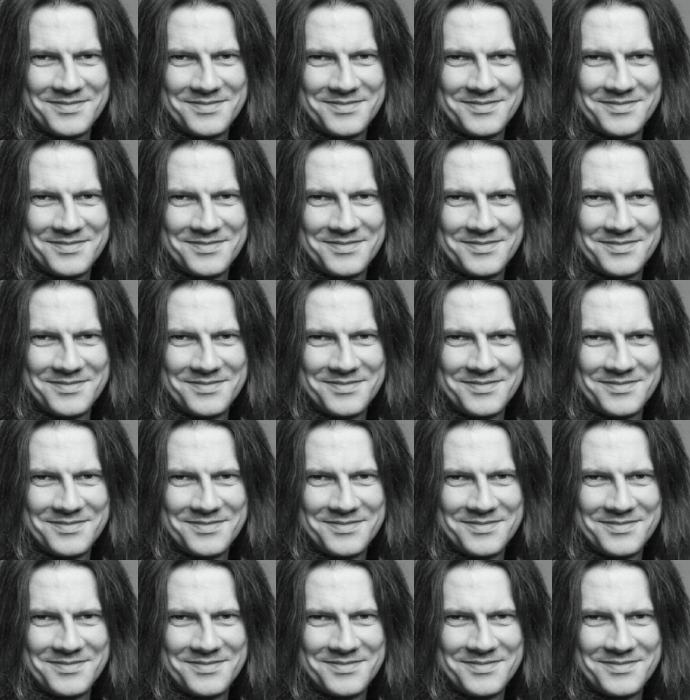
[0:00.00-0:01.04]

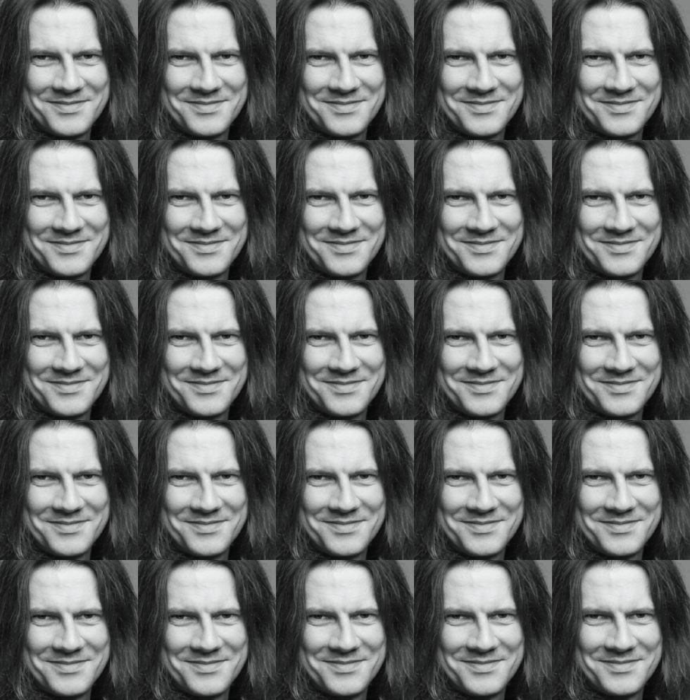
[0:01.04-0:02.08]

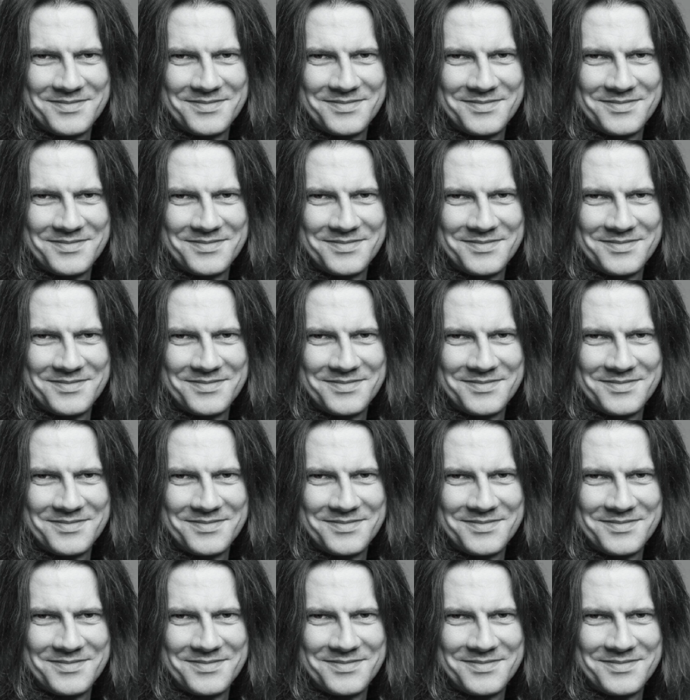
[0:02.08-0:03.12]

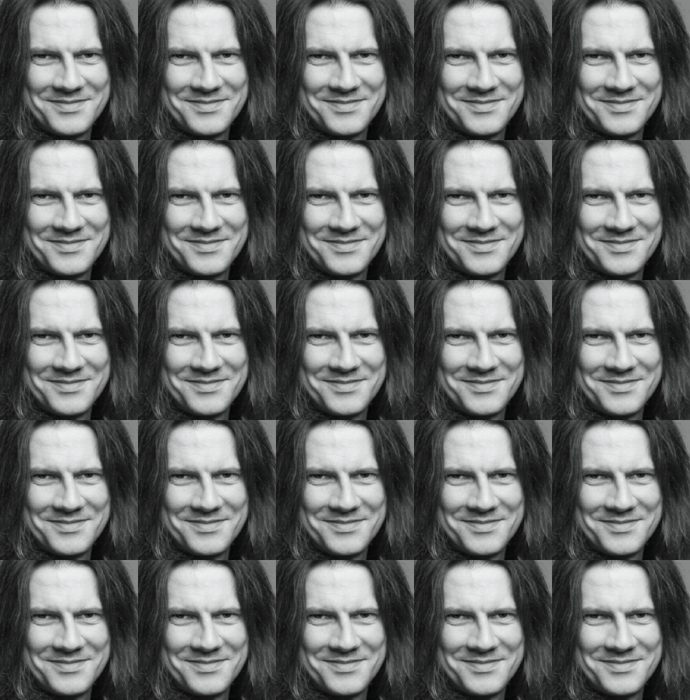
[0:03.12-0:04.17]

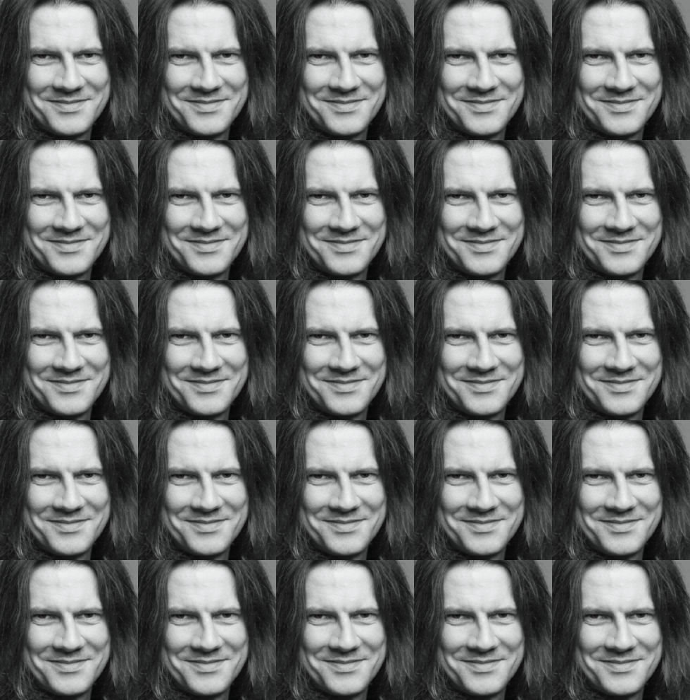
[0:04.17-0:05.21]

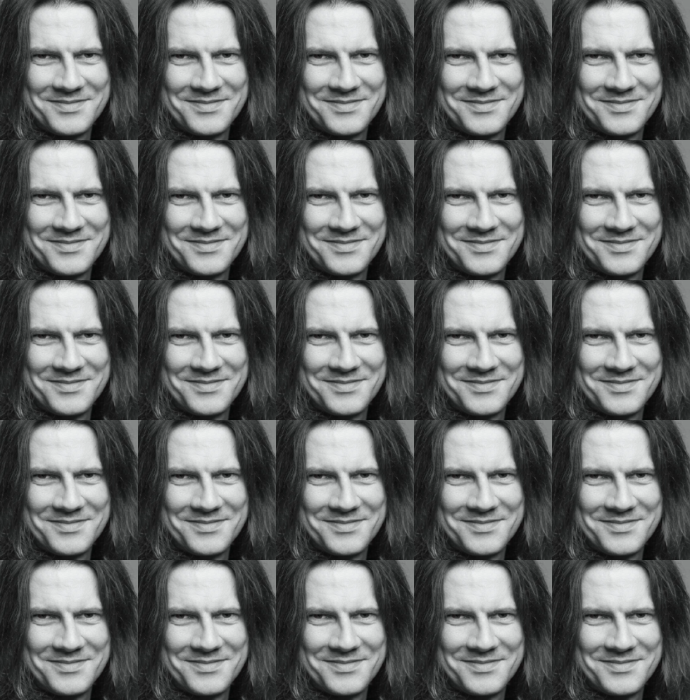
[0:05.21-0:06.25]

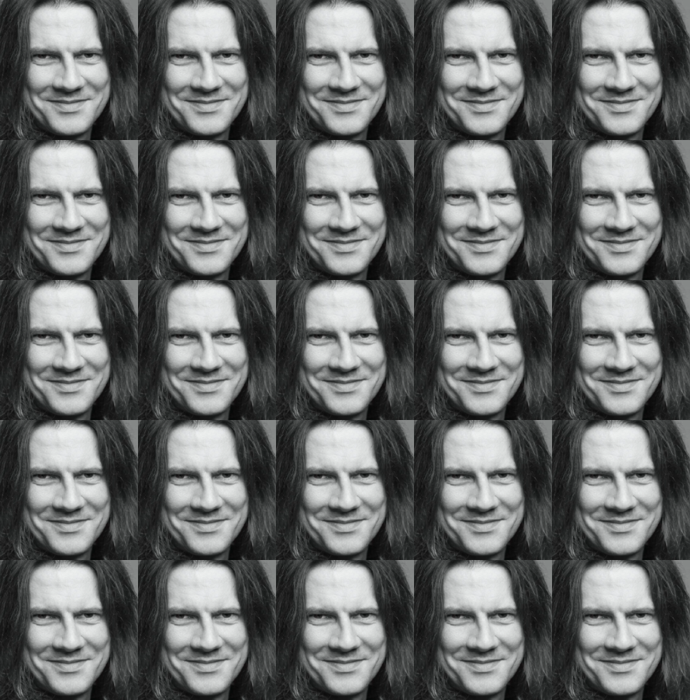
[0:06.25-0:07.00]
This is a still picture; no speech is visible.